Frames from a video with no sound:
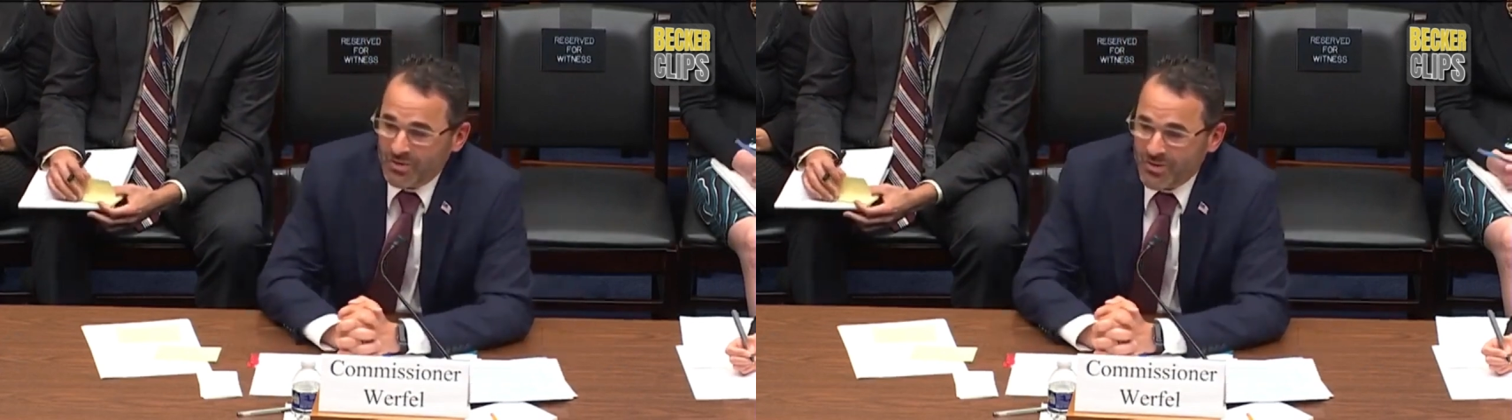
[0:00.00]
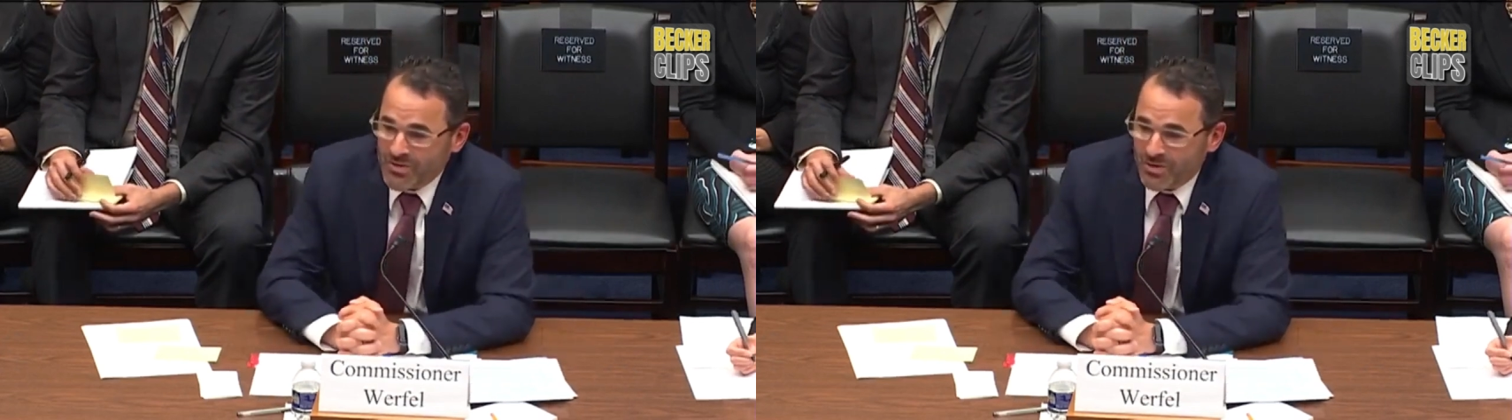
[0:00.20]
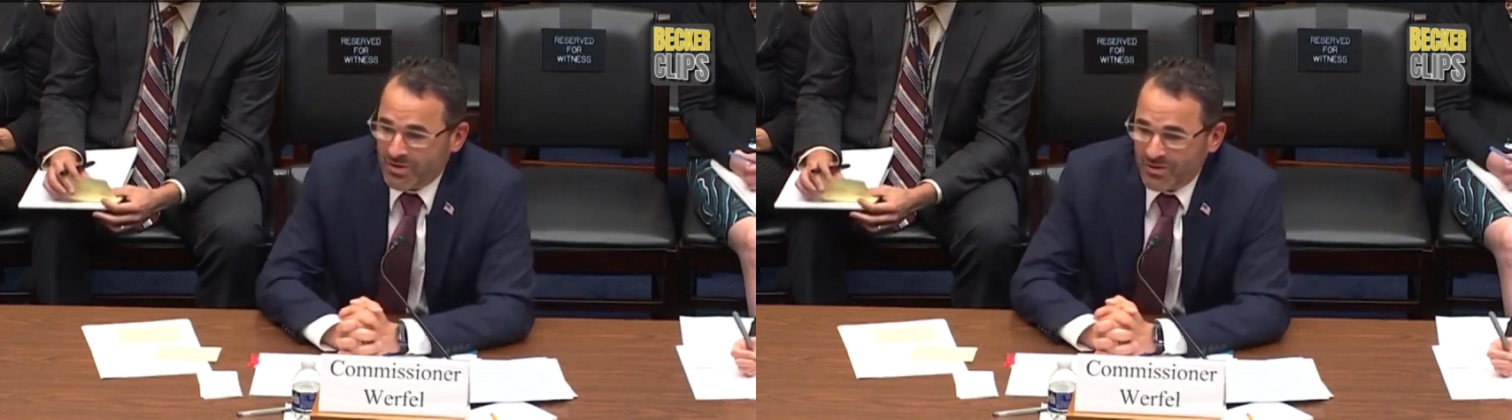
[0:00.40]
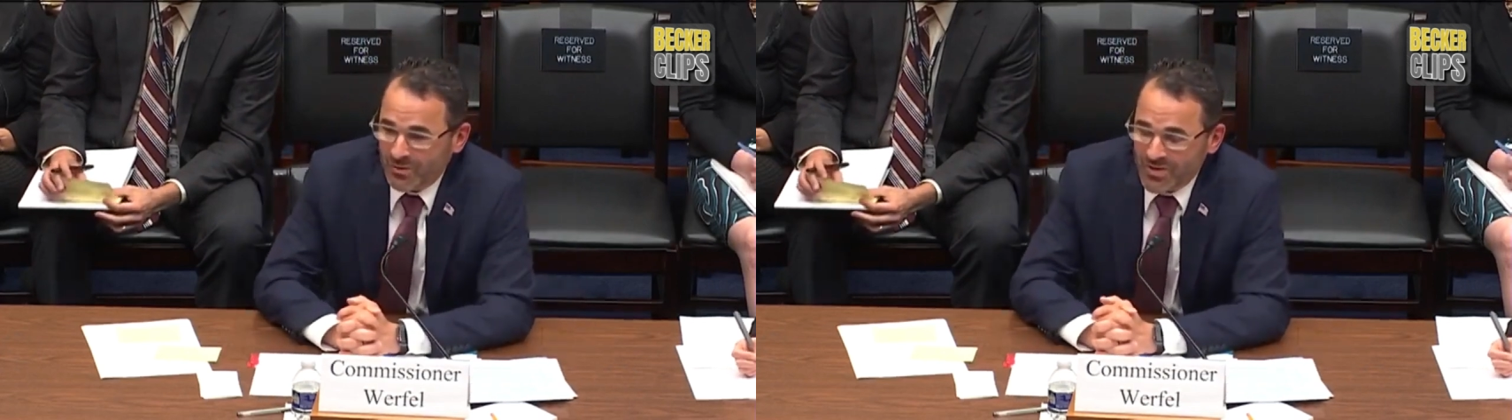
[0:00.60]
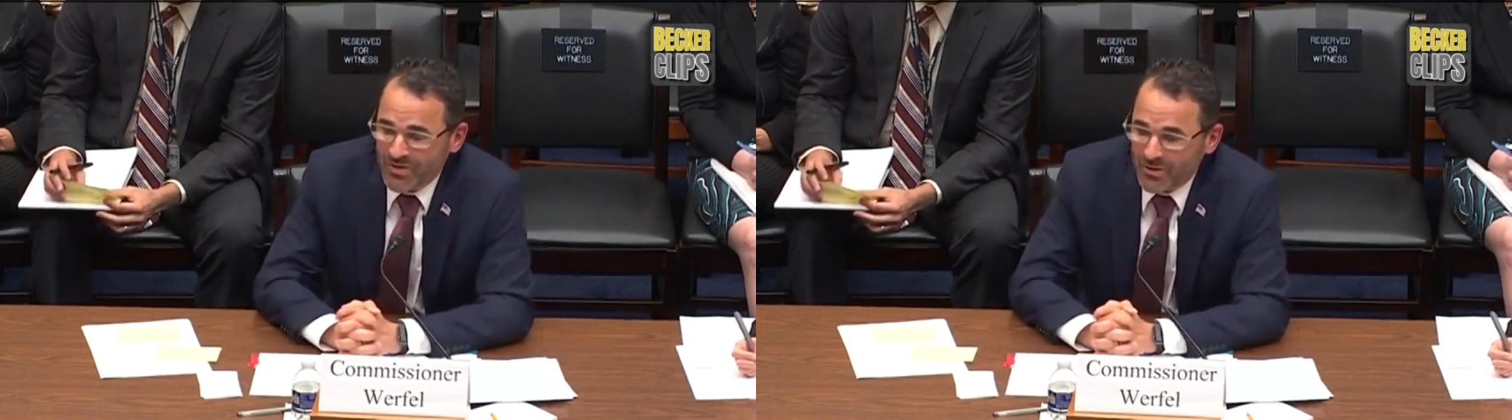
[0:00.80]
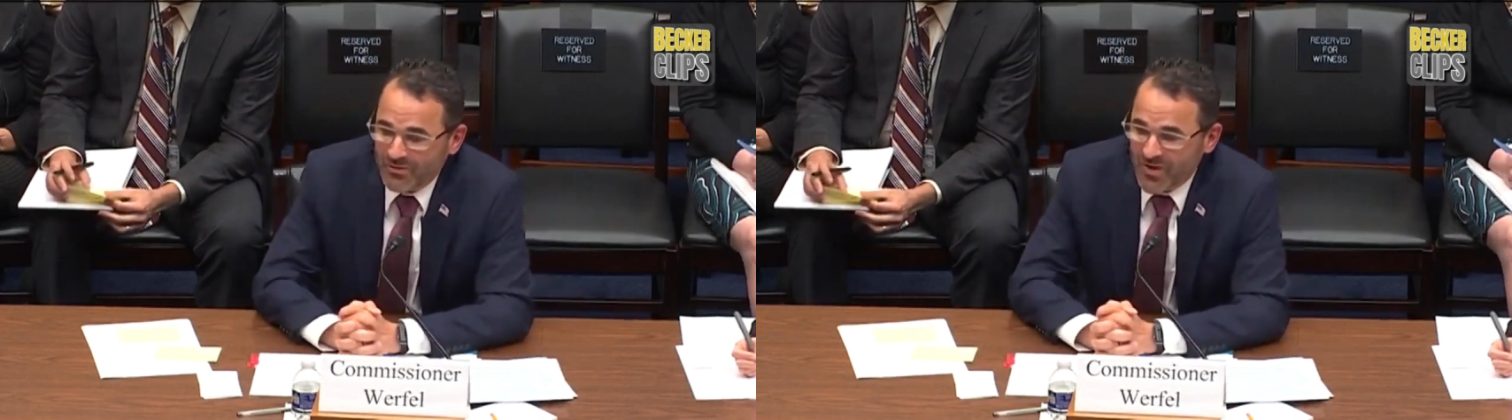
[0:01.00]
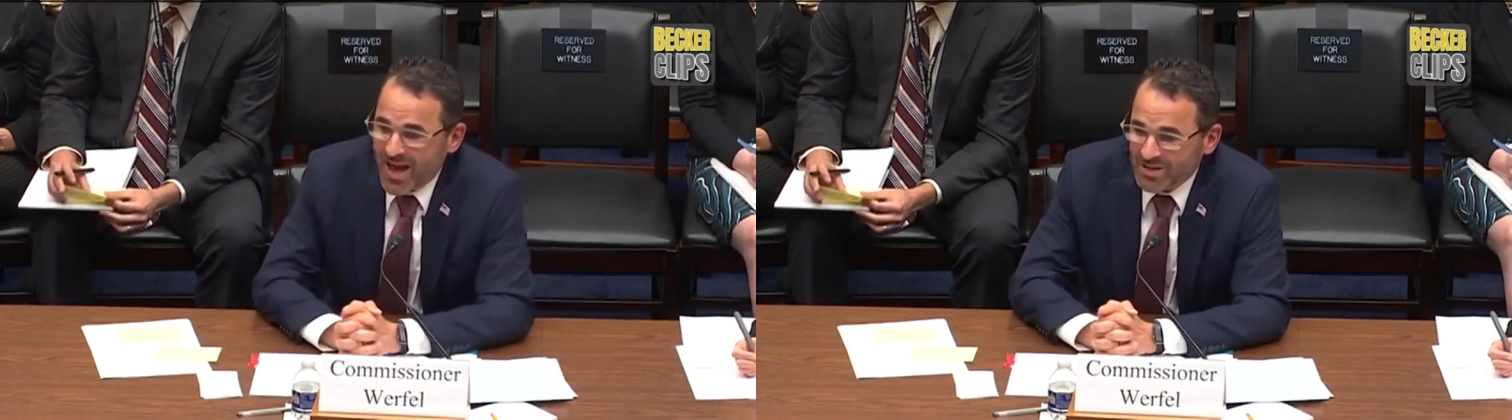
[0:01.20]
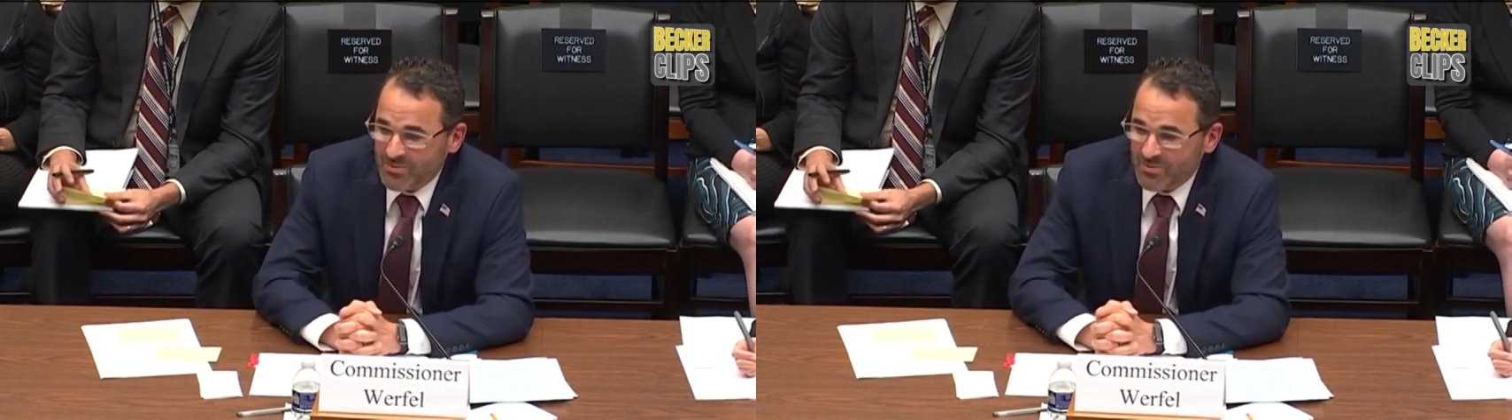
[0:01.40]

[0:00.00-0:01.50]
with your fact